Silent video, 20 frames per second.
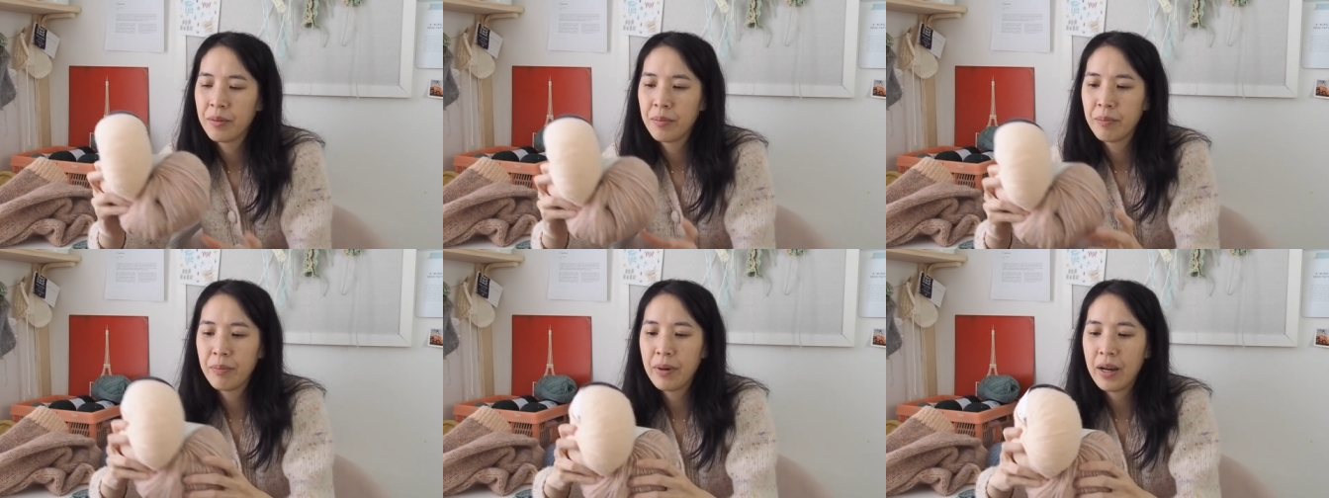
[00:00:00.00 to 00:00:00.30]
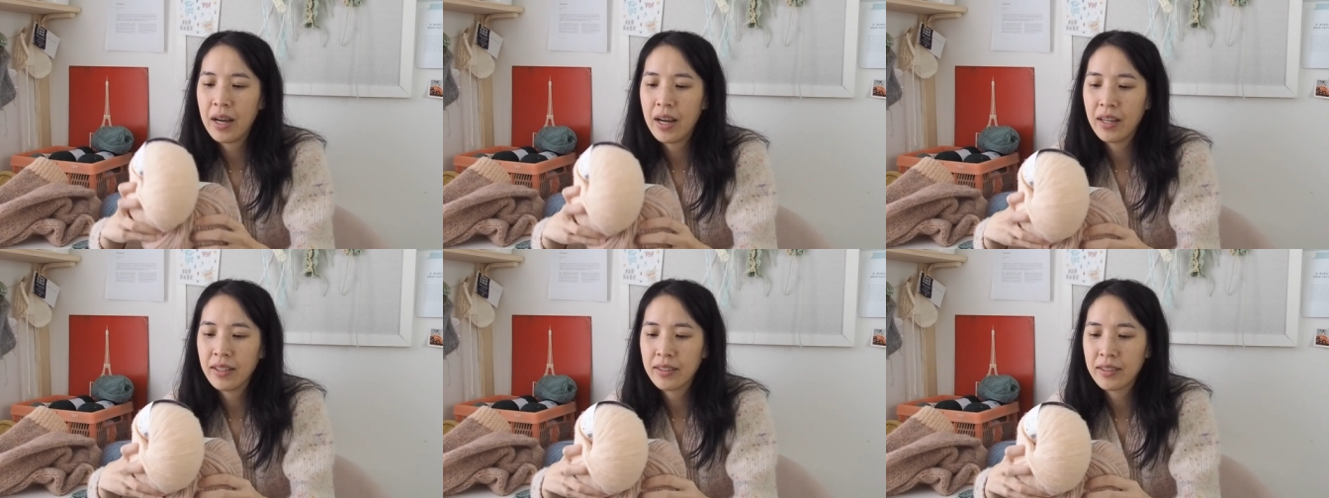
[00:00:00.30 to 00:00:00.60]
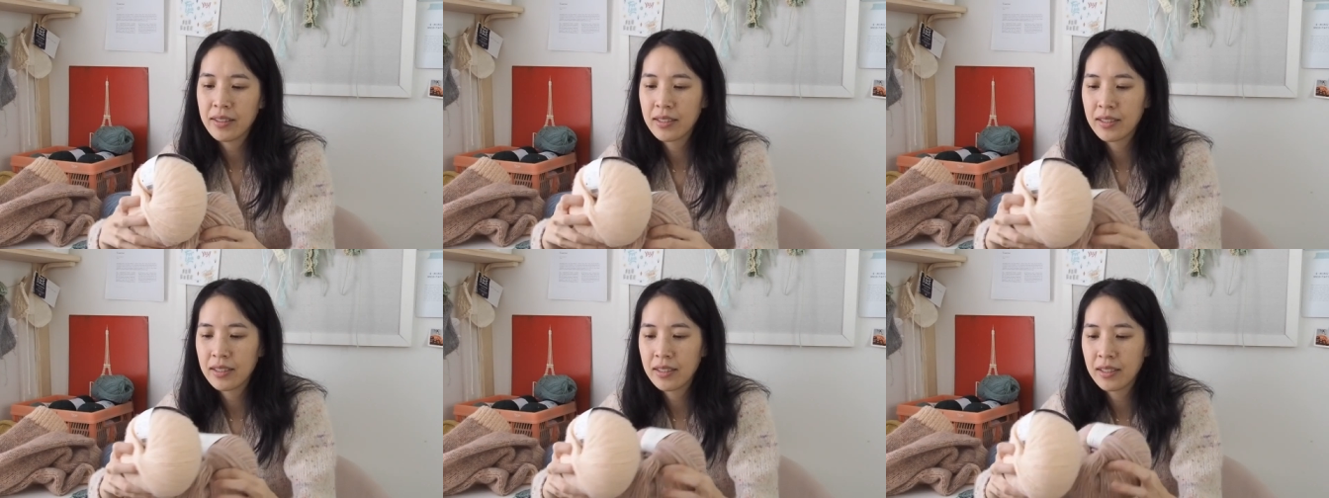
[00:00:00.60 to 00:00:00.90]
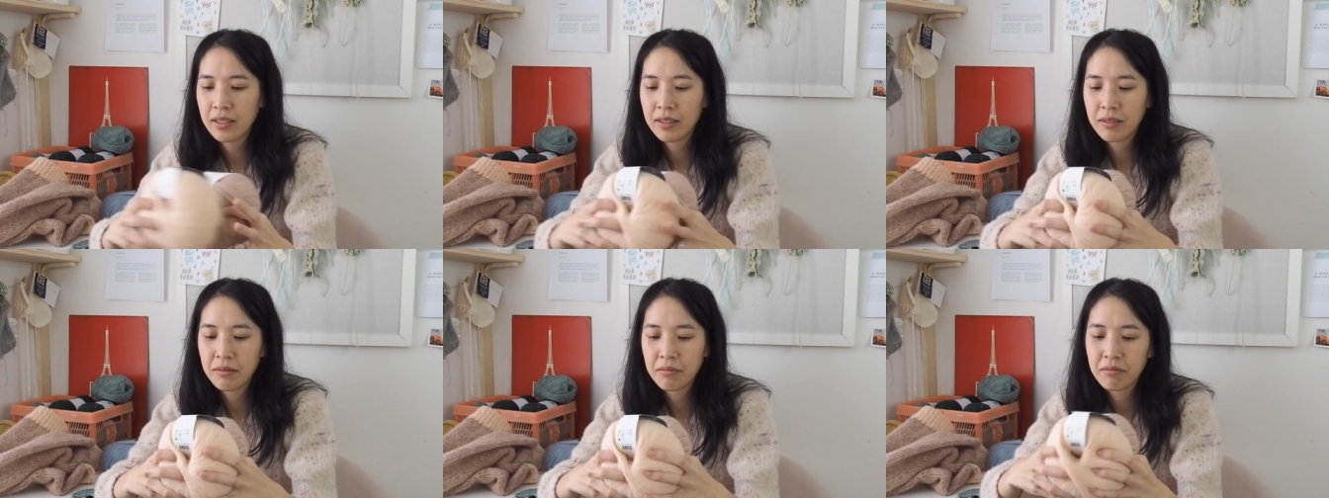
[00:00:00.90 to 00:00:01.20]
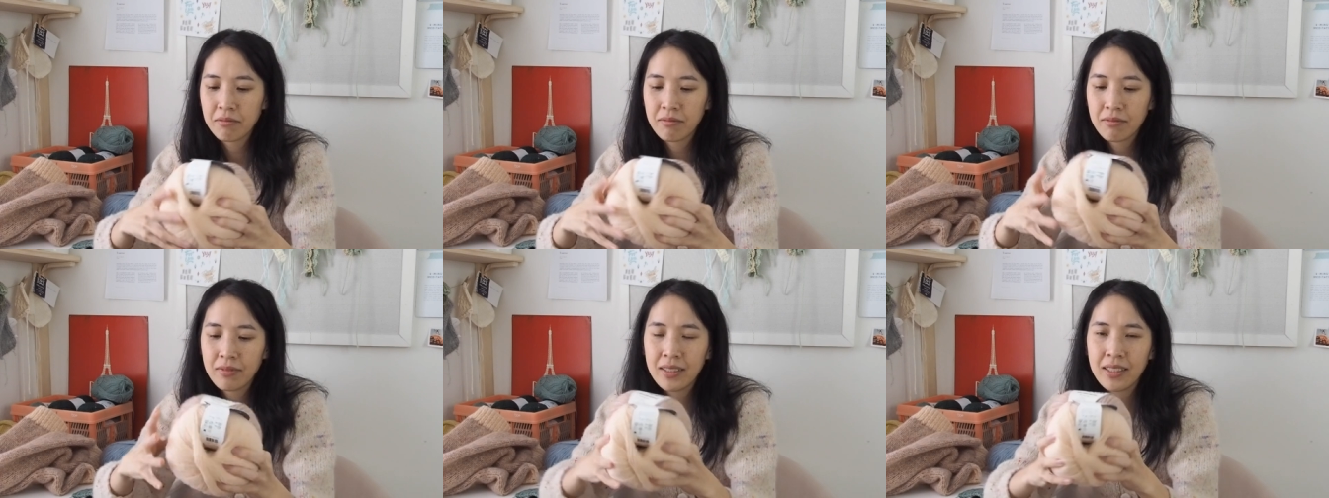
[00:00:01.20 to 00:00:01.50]
but
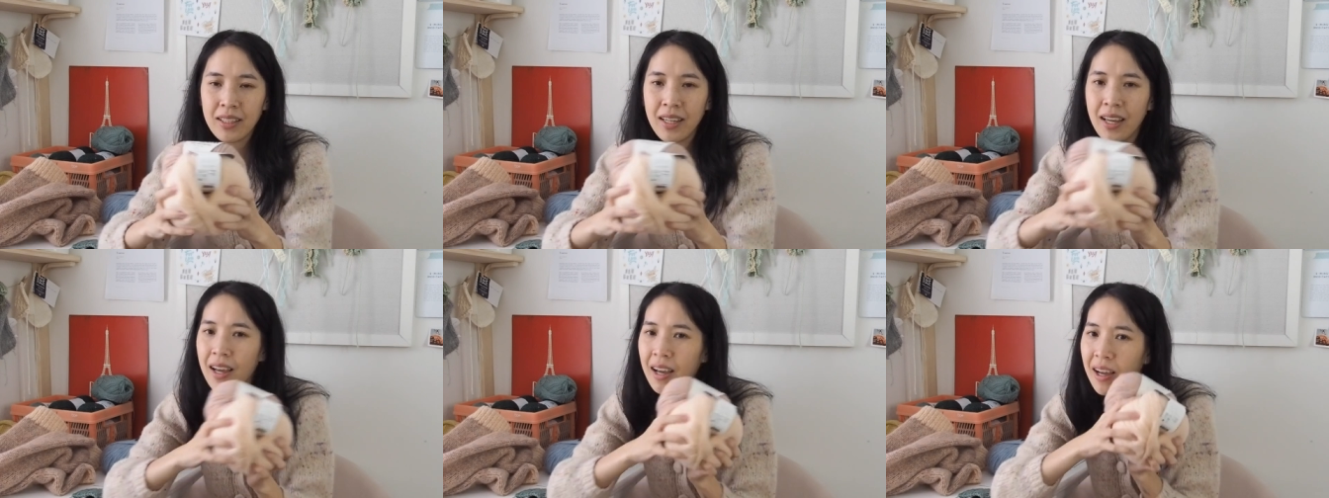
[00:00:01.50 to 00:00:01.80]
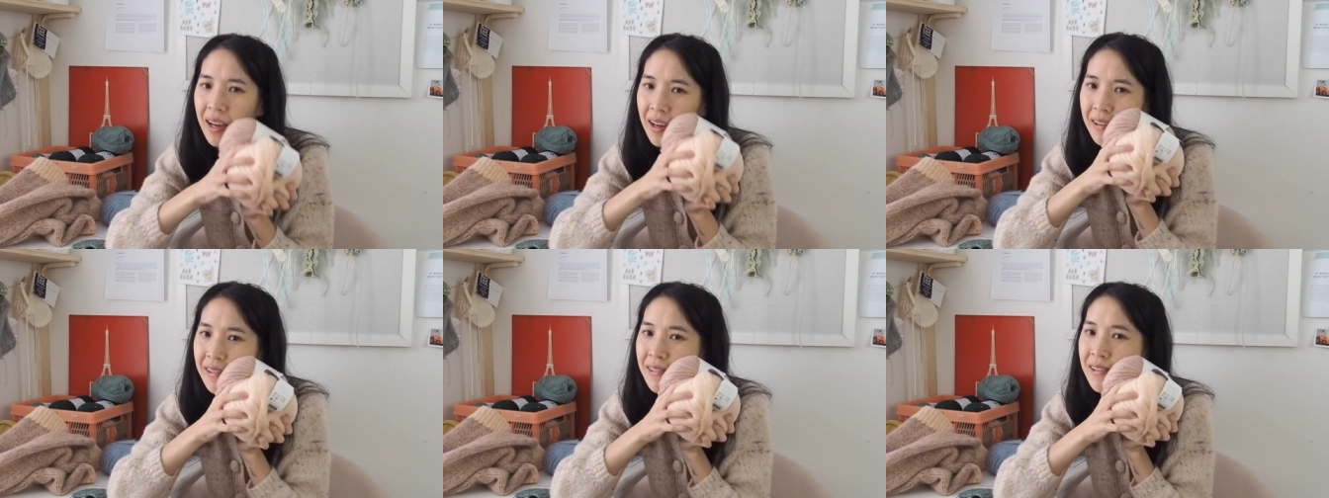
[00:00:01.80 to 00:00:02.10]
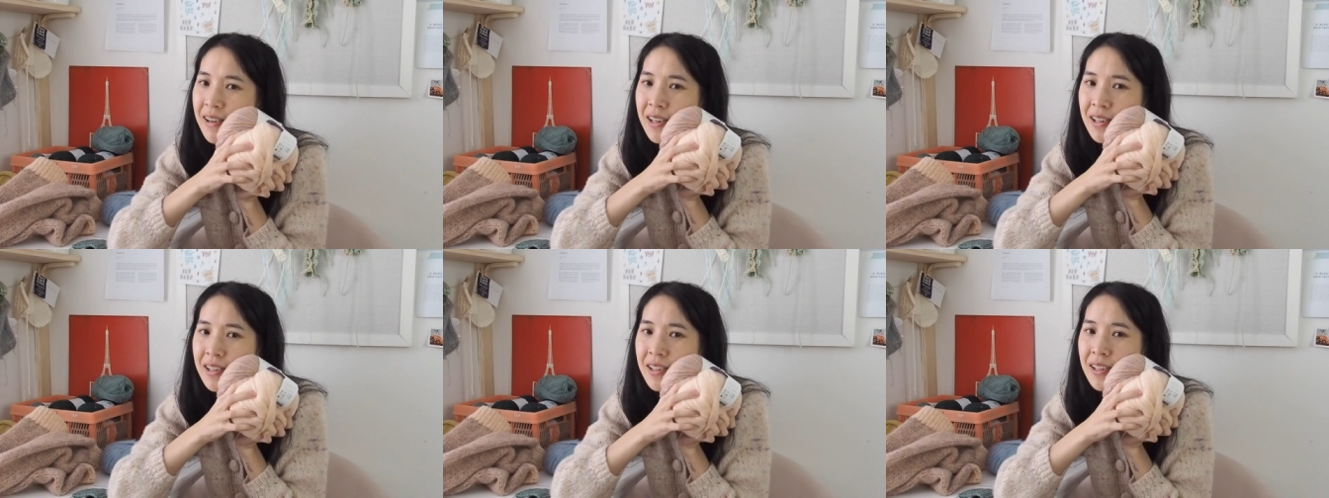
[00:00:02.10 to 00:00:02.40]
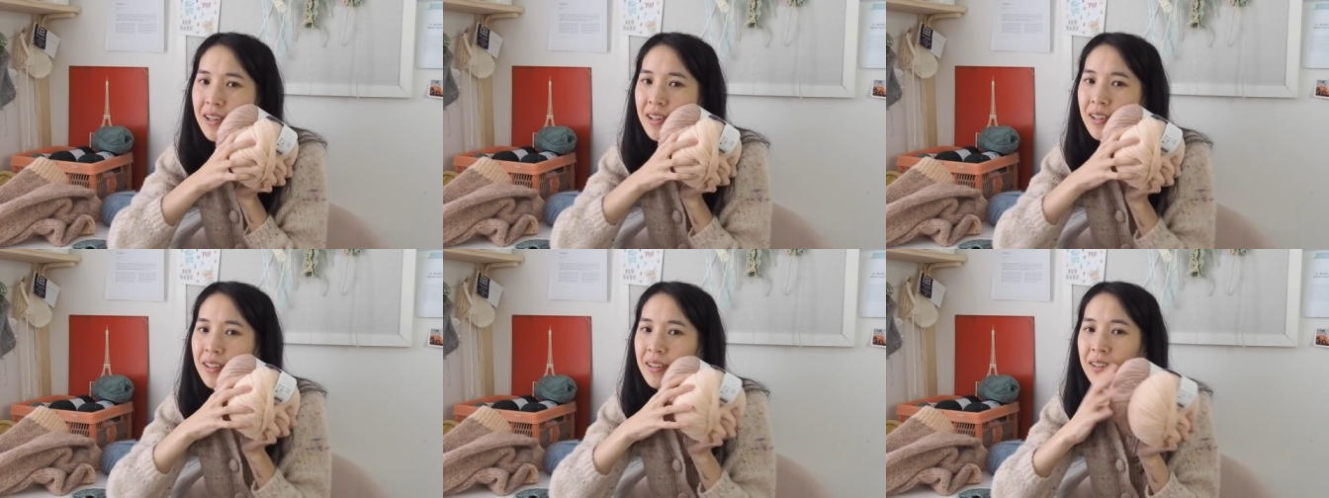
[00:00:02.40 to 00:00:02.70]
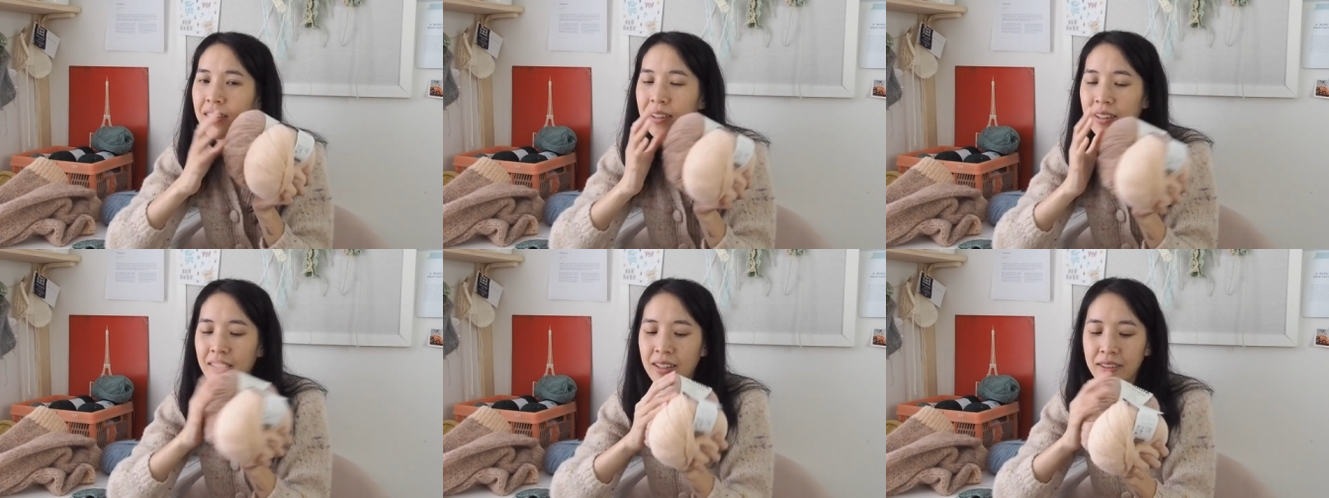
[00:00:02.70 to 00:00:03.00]
yeah, I don't know.
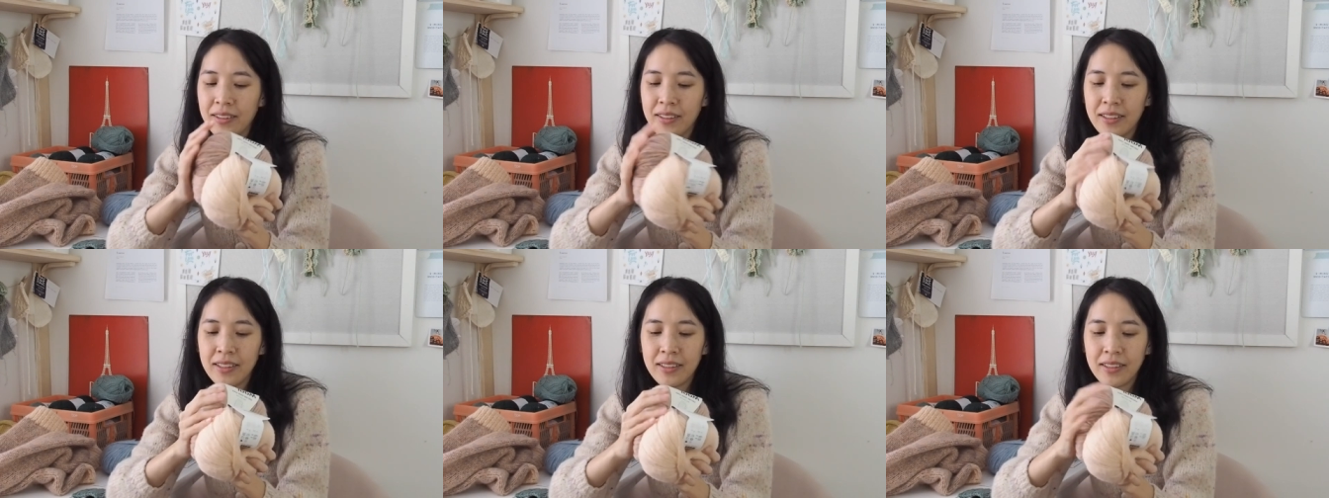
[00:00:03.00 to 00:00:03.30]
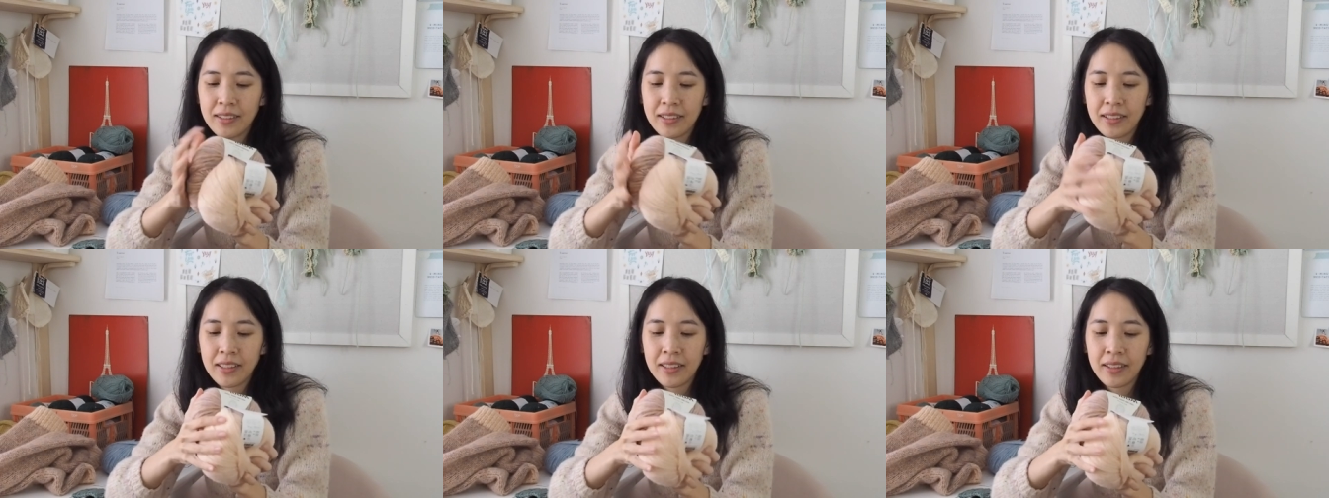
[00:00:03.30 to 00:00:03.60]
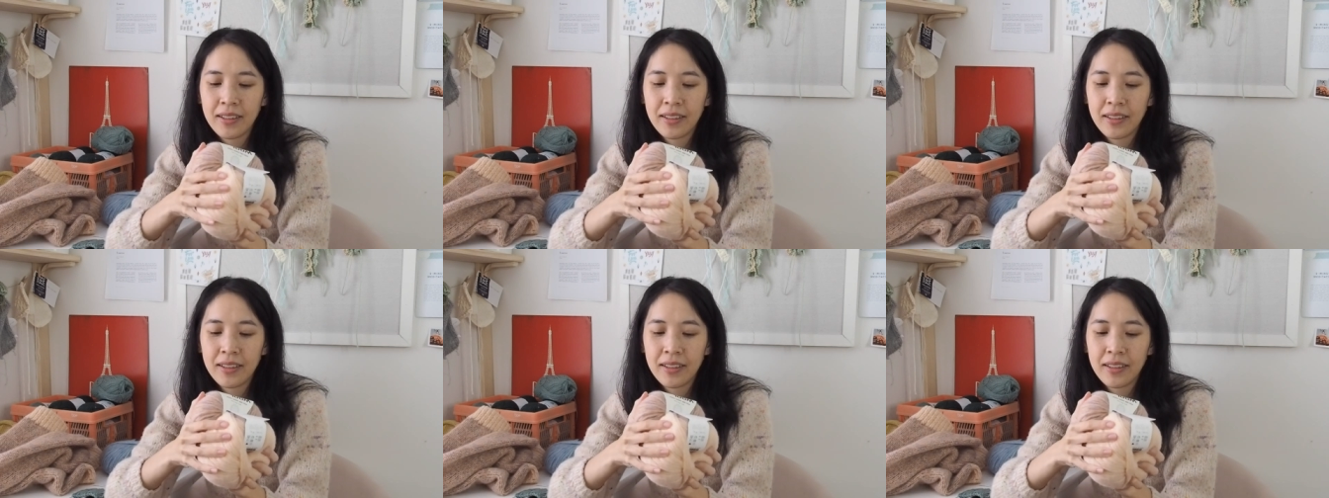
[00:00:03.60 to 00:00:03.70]
It's